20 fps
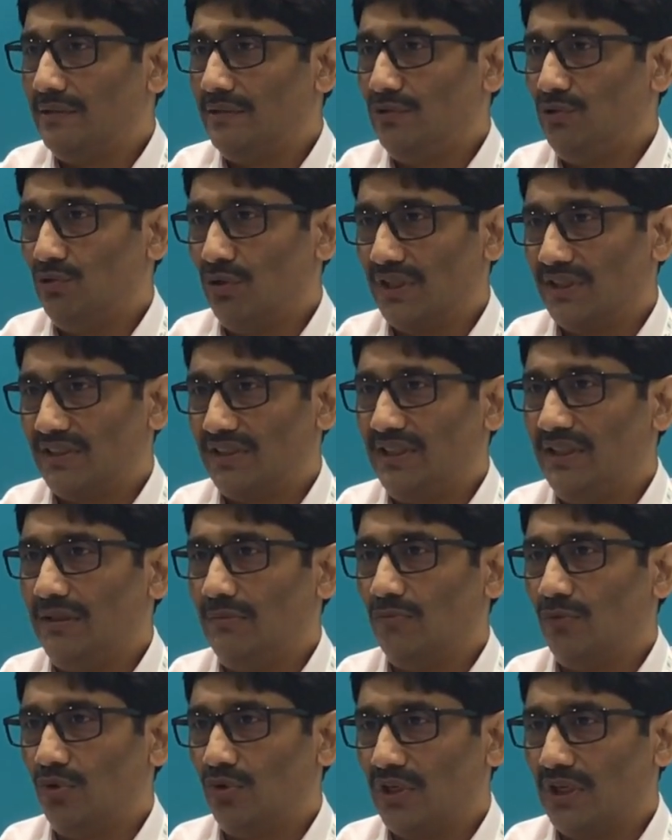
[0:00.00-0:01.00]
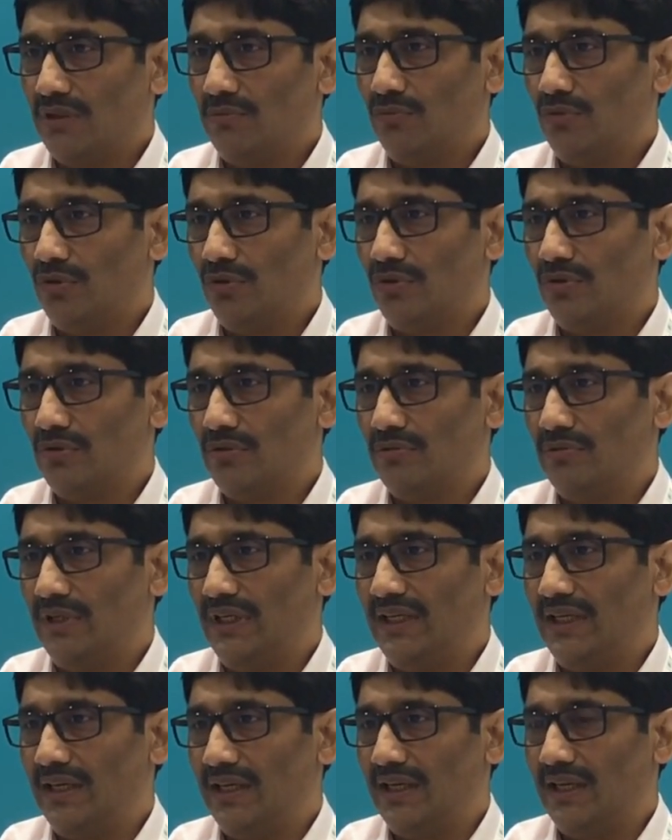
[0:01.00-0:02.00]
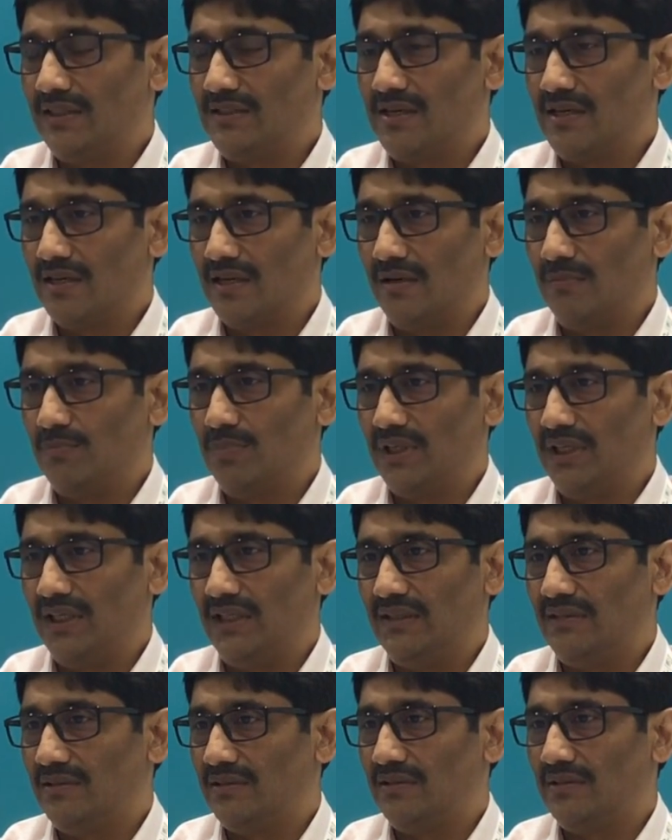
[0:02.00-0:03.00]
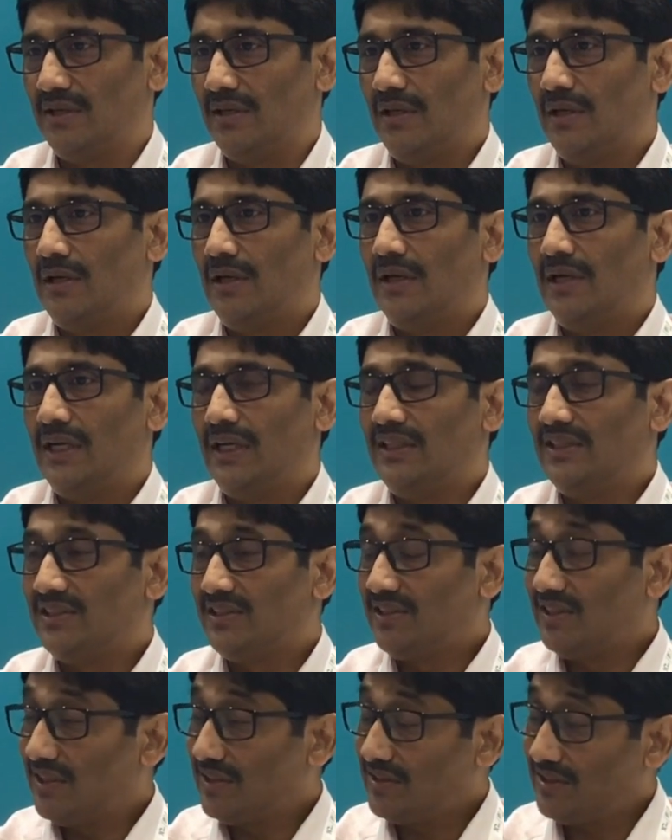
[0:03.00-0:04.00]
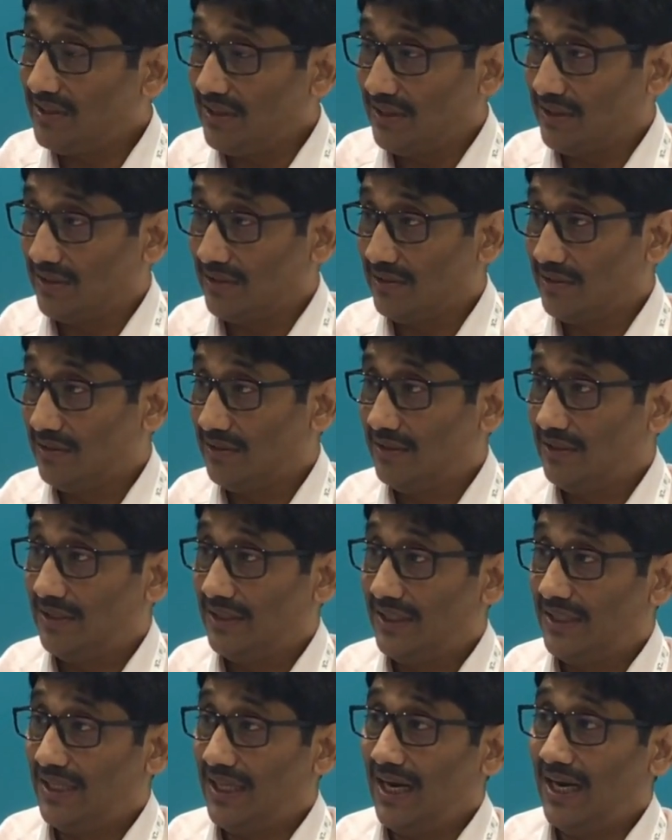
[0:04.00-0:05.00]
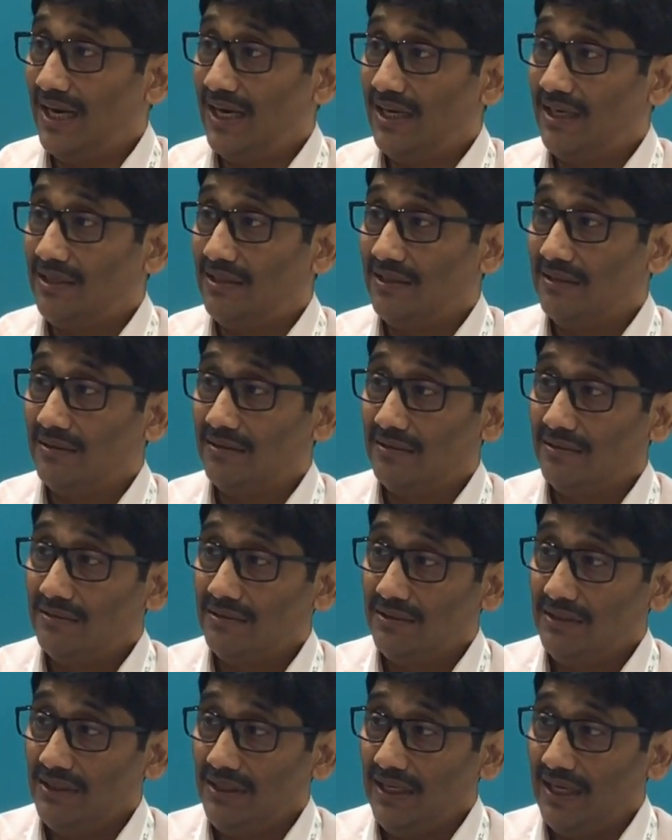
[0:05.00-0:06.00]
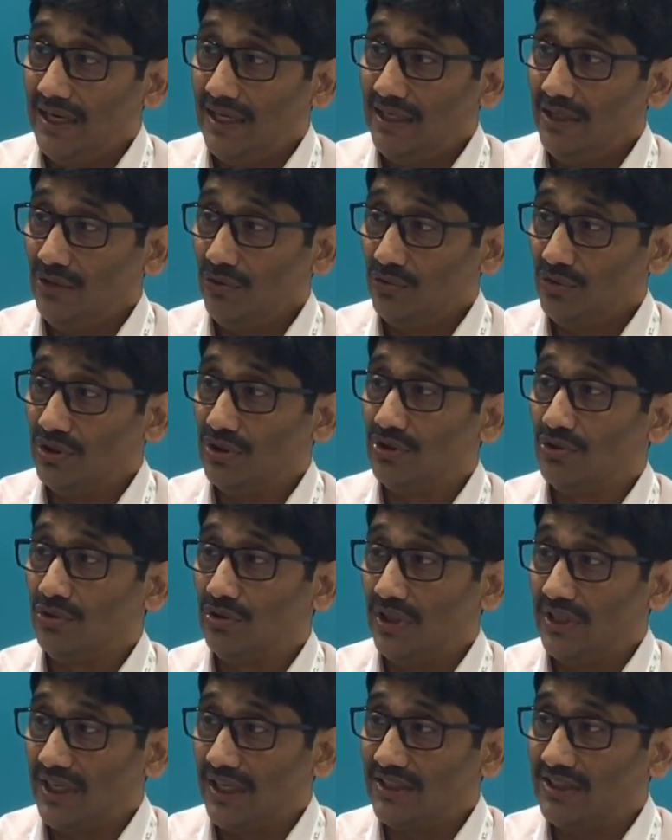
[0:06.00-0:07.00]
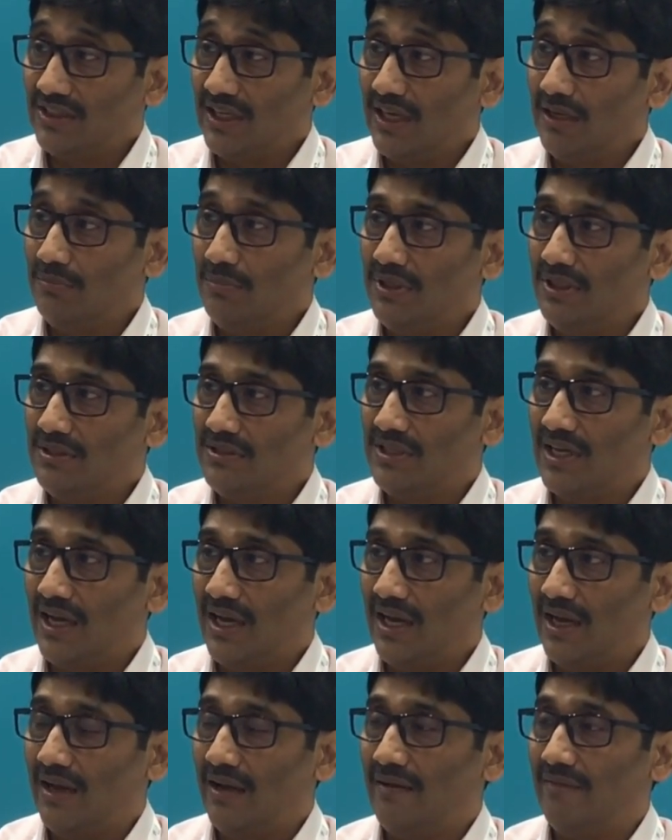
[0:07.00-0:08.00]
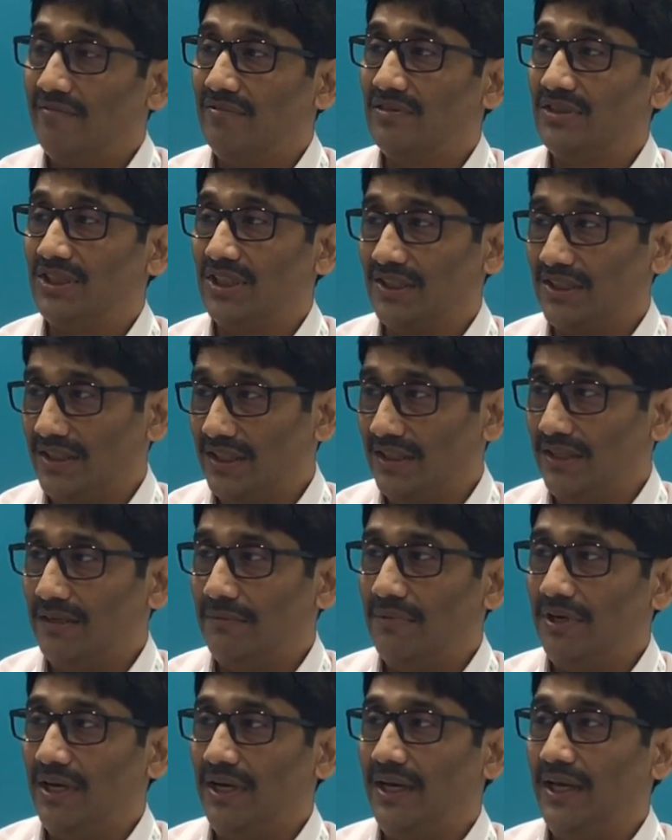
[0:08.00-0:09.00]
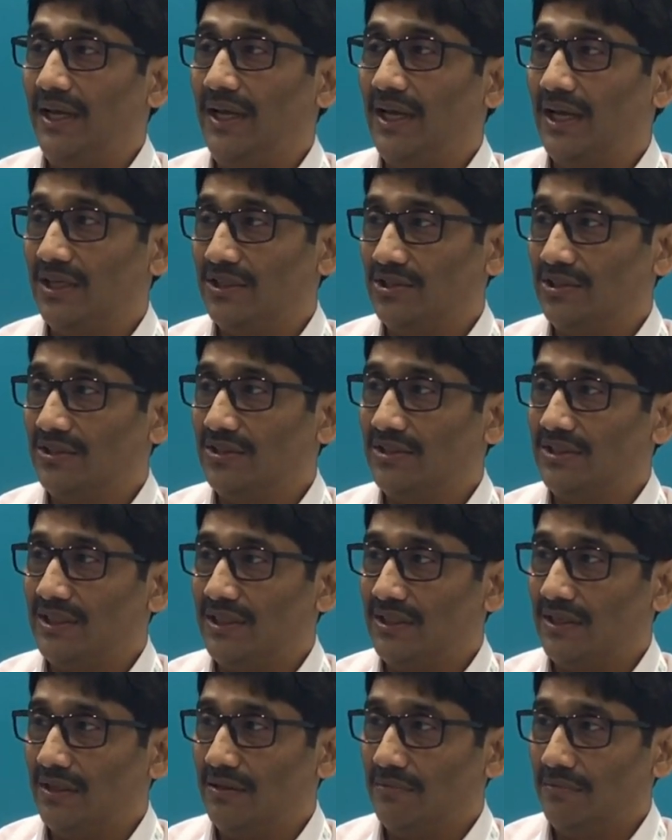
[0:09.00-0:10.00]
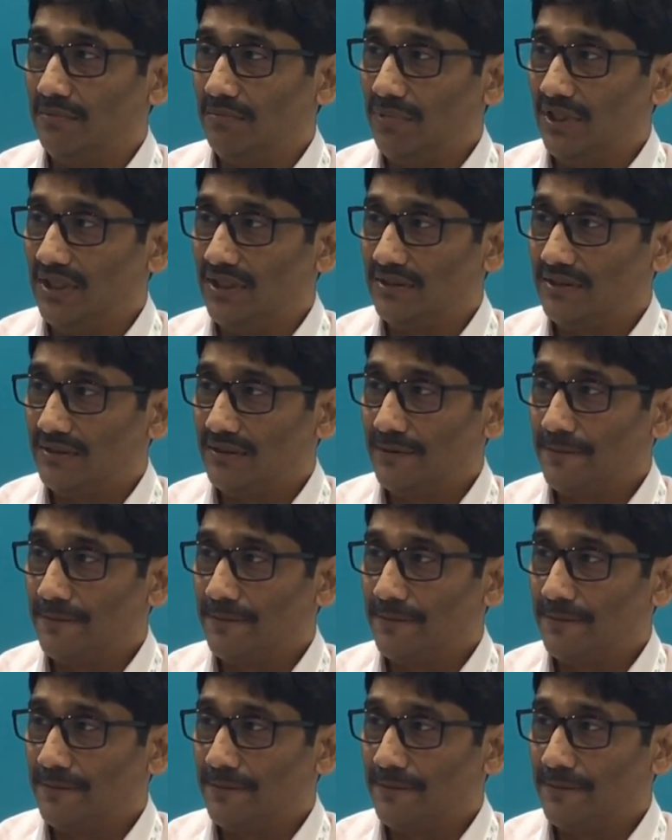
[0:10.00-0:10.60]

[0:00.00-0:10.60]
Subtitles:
you are seeing more and more international companies insisting that the end users or the textile mills have sustainability actions taken in place.